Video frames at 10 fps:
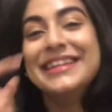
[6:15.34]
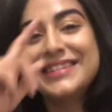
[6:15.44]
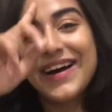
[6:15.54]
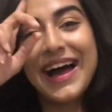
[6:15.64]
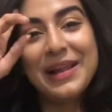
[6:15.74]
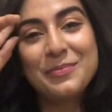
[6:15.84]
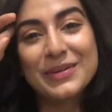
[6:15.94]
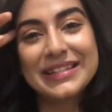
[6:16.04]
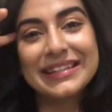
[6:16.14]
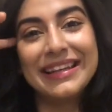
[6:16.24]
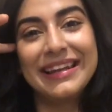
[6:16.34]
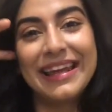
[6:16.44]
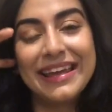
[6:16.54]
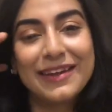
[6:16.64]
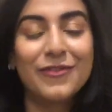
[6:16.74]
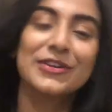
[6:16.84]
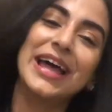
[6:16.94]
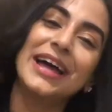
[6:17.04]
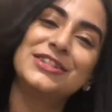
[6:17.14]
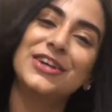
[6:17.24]
So I'll put in a link for
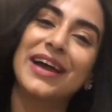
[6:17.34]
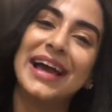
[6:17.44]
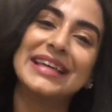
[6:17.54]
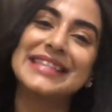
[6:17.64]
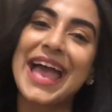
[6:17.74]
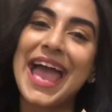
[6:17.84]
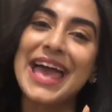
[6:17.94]
that, you guys,